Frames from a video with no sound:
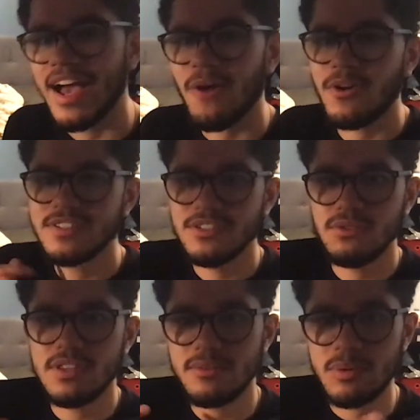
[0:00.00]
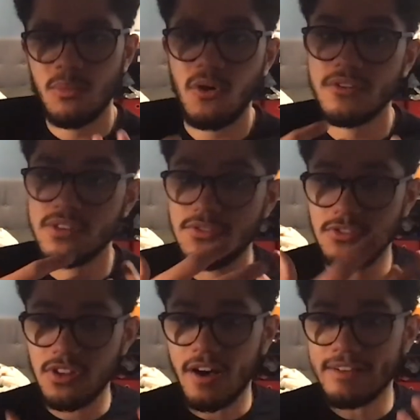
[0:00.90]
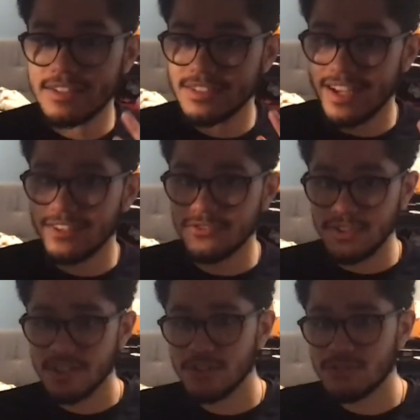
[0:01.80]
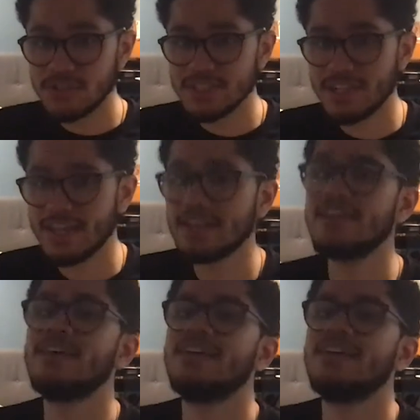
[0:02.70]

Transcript: I wanted to do a little bit more of a vlog style video for today.